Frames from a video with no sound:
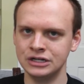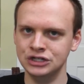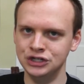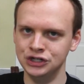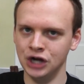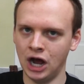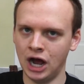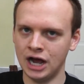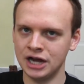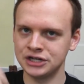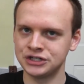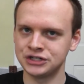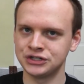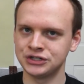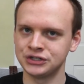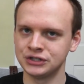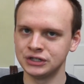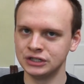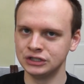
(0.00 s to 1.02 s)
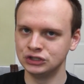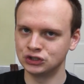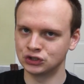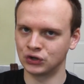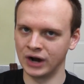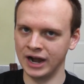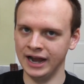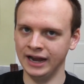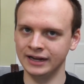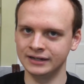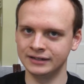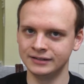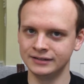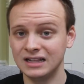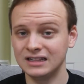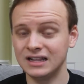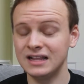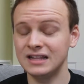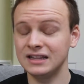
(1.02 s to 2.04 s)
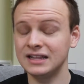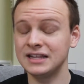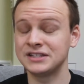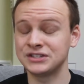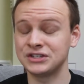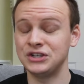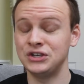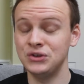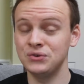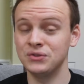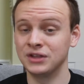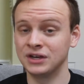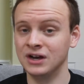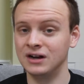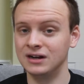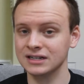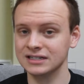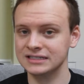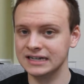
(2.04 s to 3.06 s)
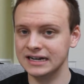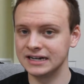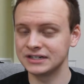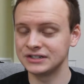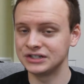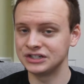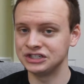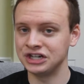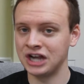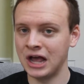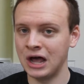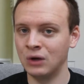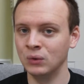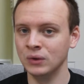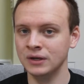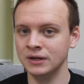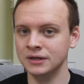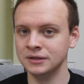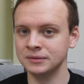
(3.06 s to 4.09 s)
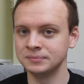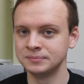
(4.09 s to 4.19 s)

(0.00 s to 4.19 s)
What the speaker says: Josh Trank. Let's cue the context, shall we?